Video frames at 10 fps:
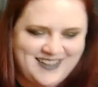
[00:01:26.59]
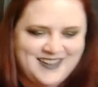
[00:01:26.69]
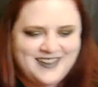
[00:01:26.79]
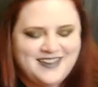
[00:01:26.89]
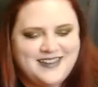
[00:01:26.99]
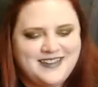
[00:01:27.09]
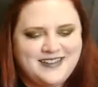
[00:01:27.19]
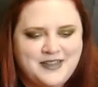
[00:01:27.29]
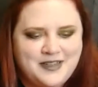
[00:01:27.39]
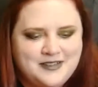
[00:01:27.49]

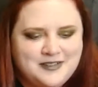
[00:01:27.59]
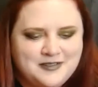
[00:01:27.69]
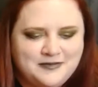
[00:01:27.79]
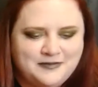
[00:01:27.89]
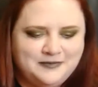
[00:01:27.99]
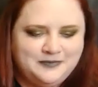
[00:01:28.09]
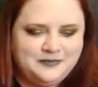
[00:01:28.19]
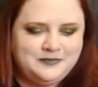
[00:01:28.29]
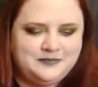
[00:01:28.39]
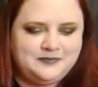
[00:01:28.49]

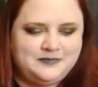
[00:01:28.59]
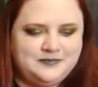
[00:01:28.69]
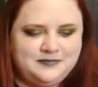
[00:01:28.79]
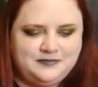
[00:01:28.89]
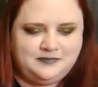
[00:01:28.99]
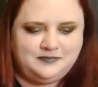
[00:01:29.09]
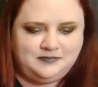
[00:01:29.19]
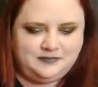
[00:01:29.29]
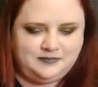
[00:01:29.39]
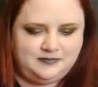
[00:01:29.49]

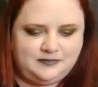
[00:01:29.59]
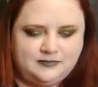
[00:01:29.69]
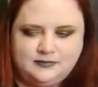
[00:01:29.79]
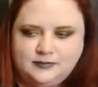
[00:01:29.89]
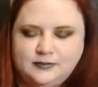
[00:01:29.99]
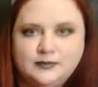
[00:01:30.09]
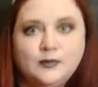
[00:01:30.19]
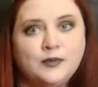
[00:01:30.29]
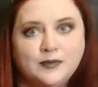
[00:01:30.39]
(not speaking)